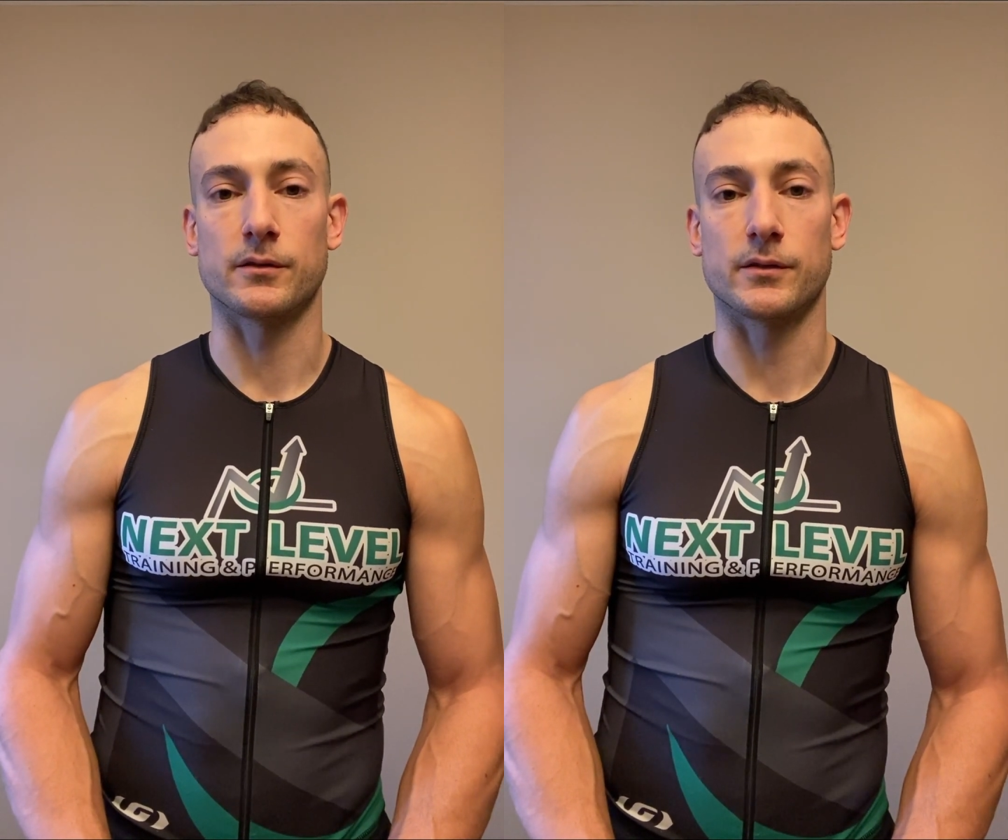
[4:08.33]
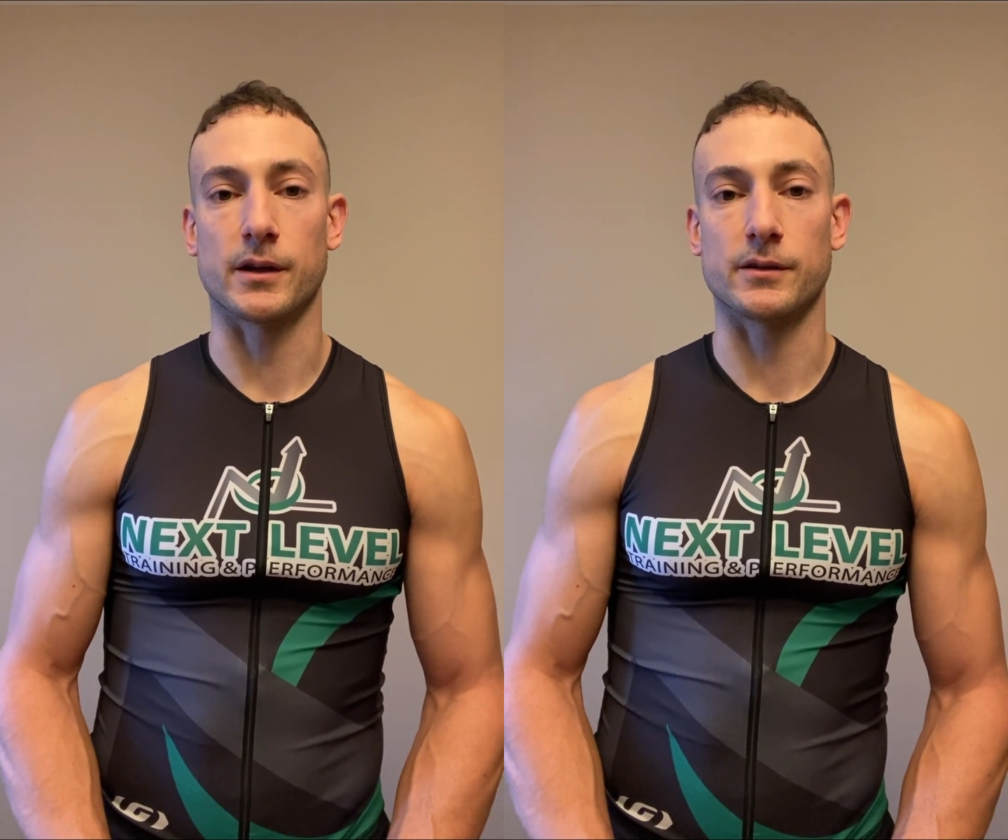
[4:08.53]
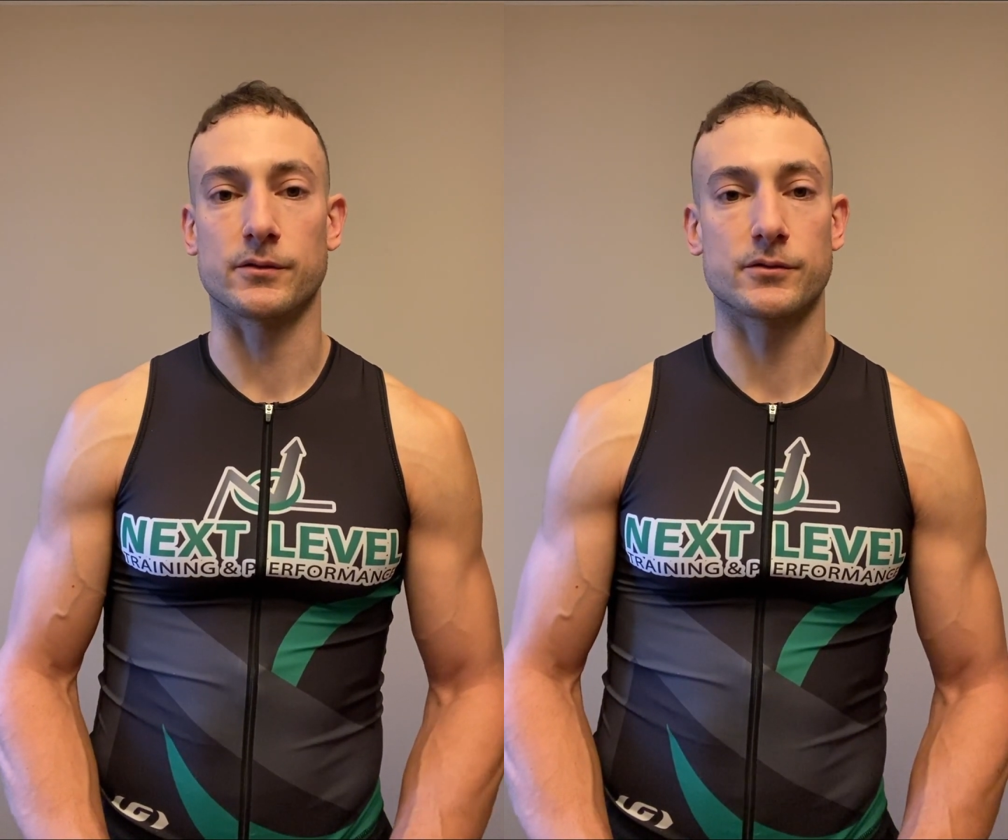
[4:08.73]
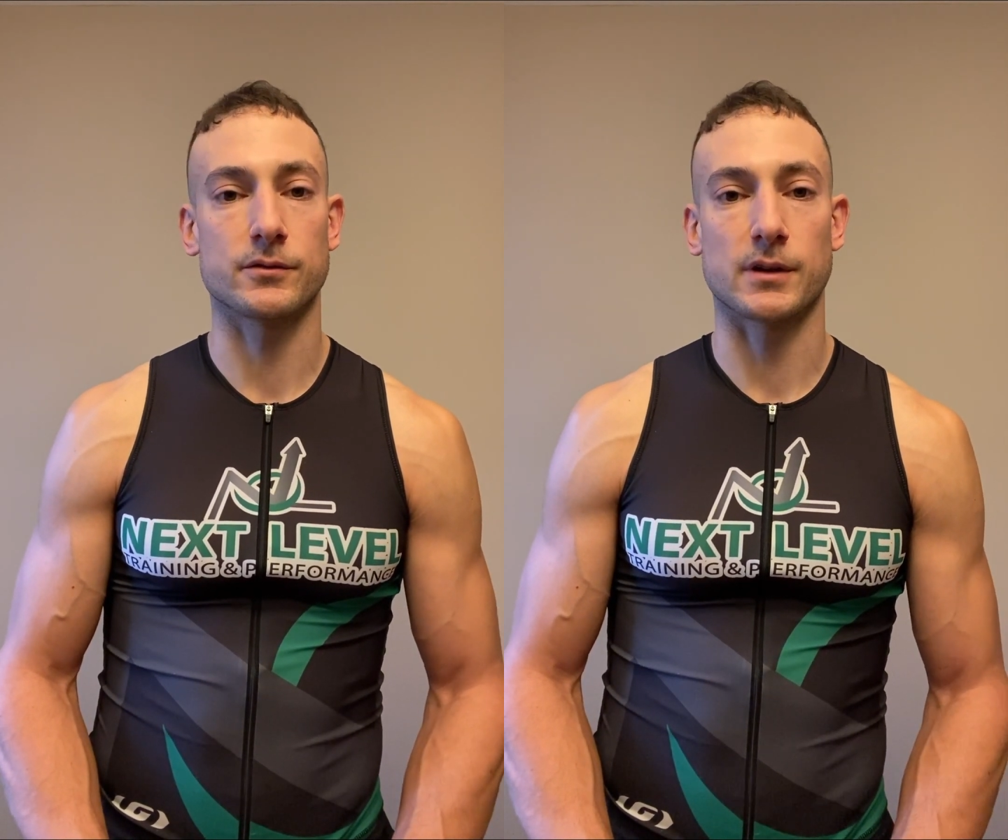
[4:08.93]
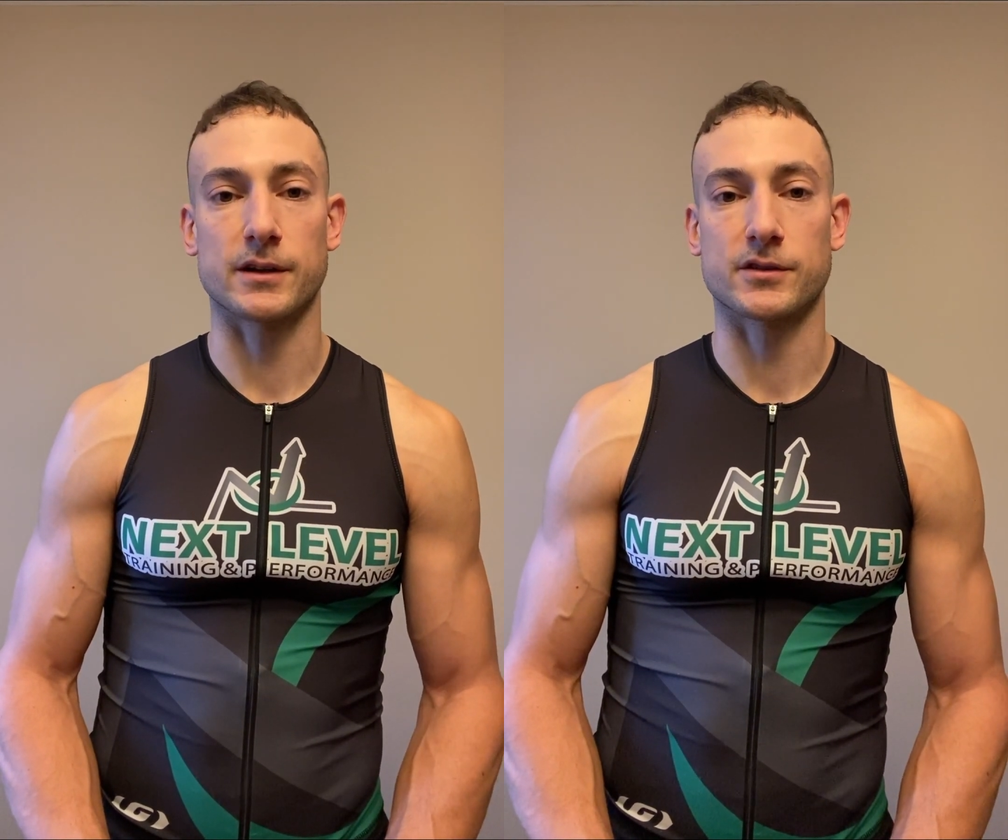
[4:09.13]
then
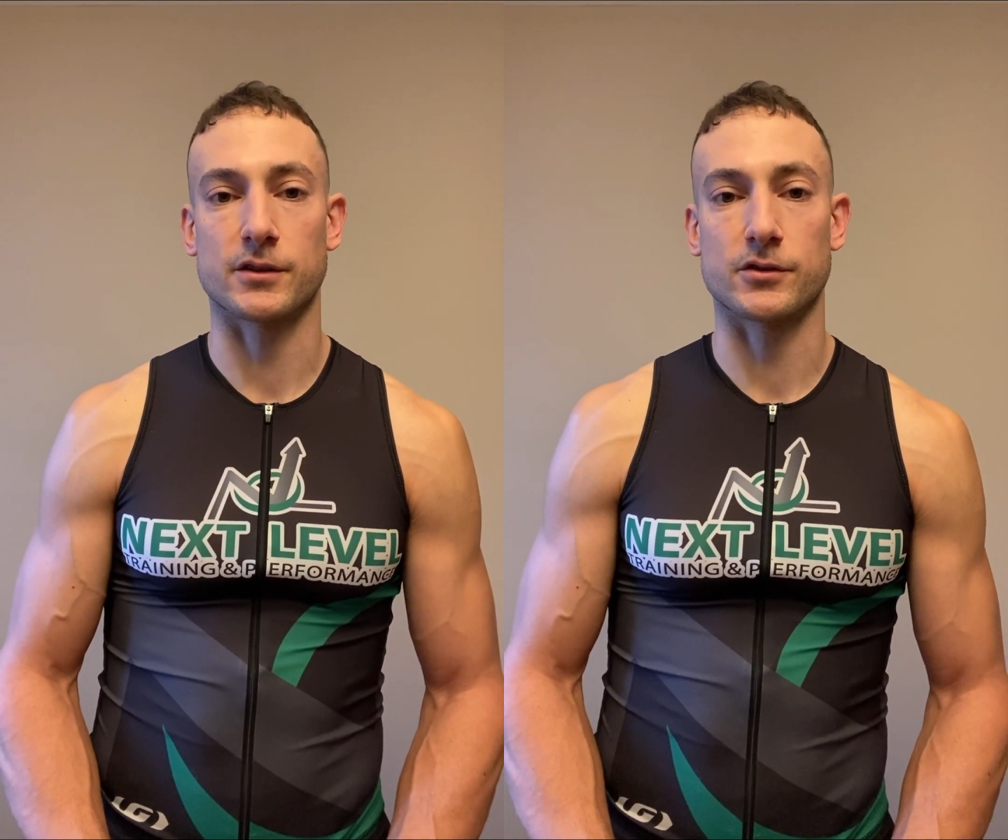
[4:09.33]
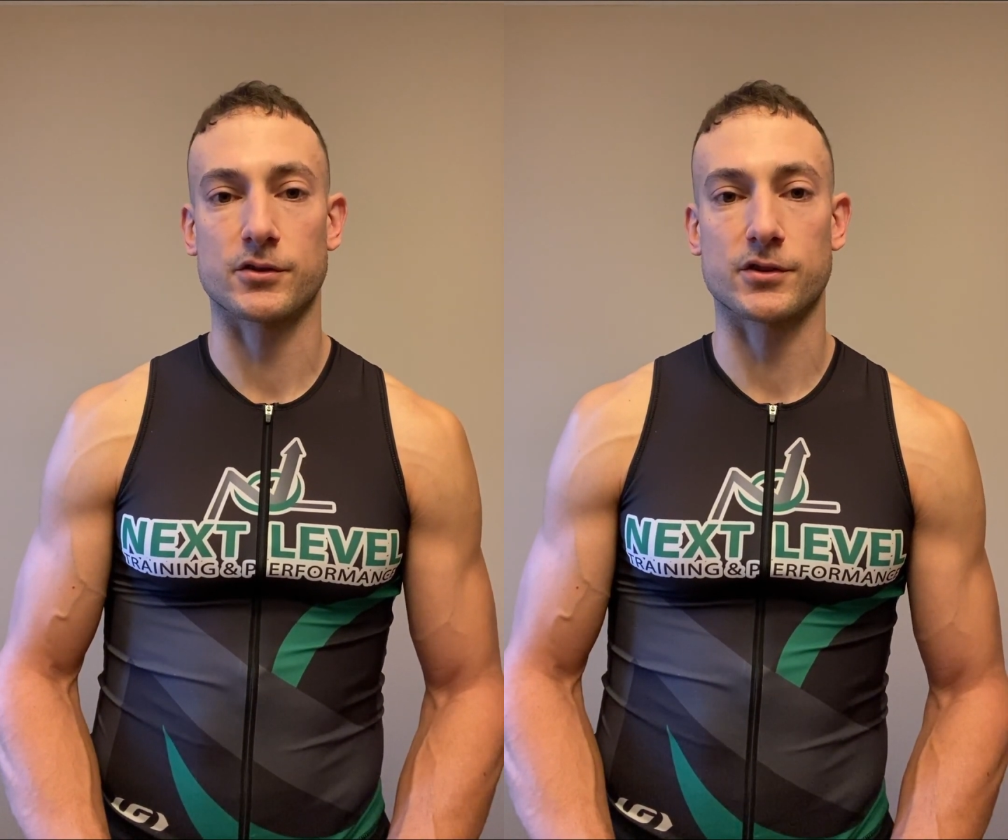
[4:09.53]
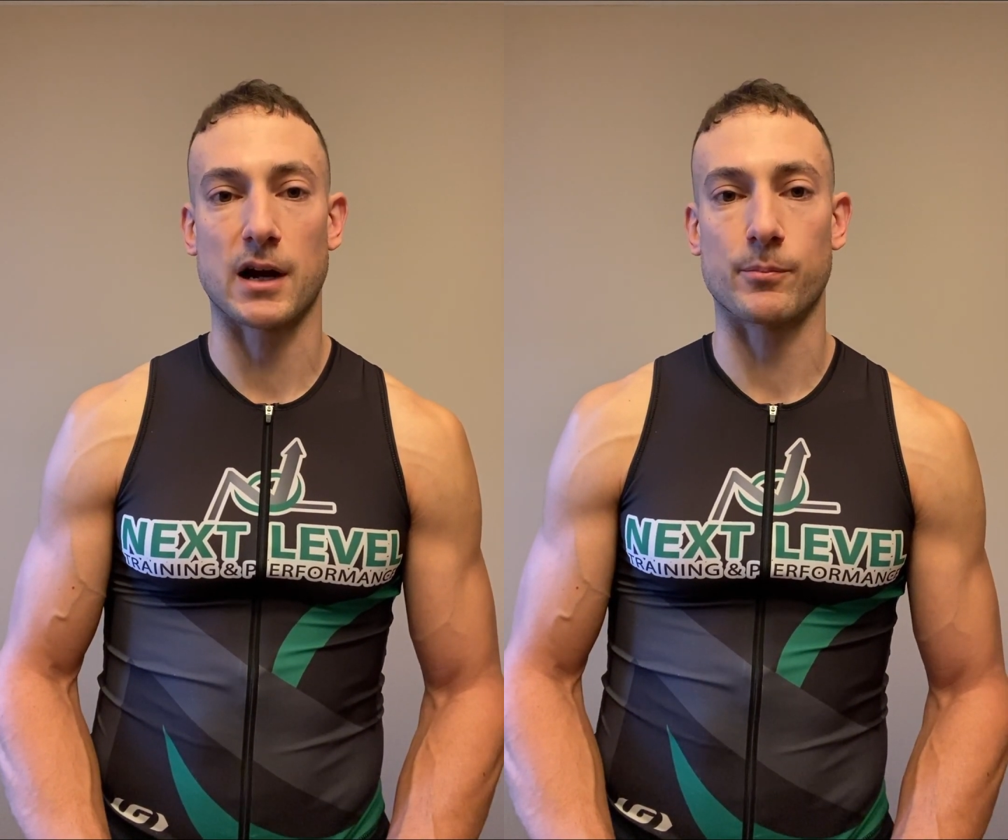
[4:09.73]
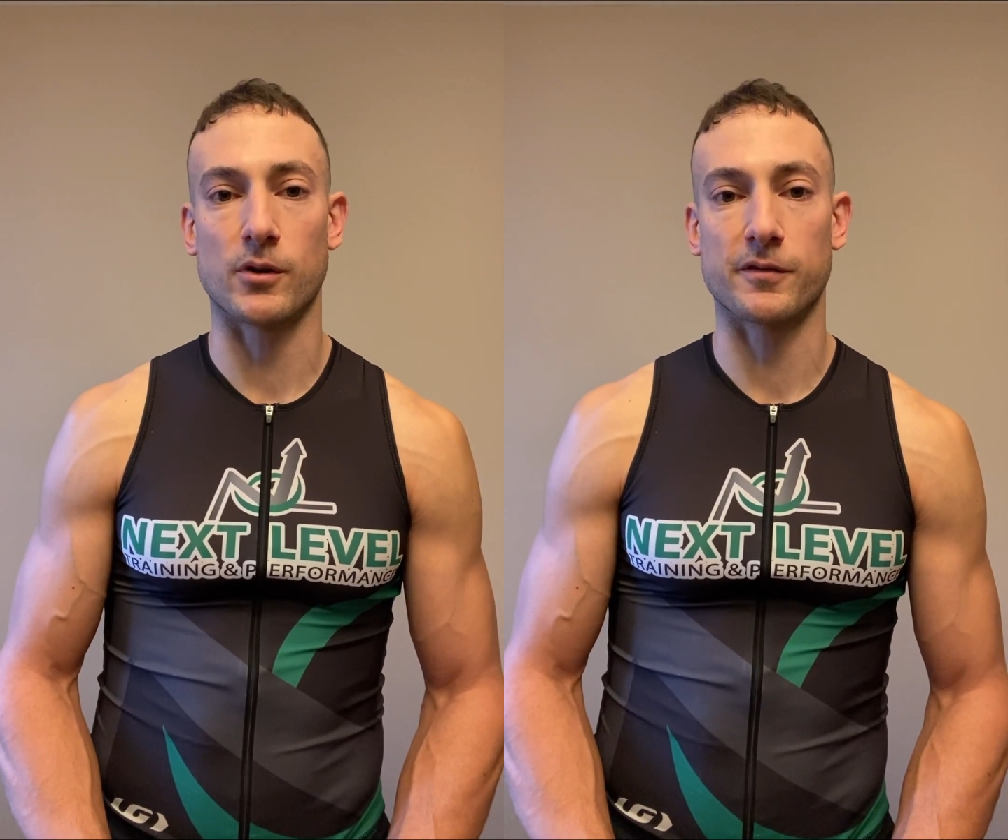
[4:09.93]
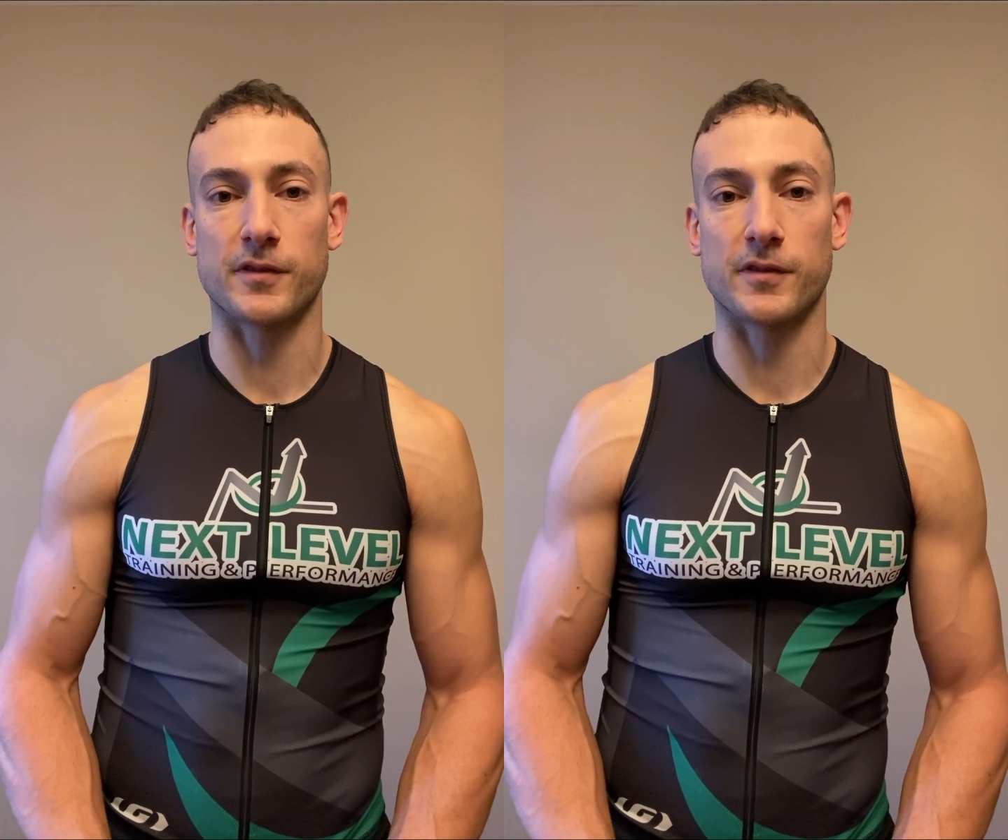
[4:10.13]
I'd say just chop off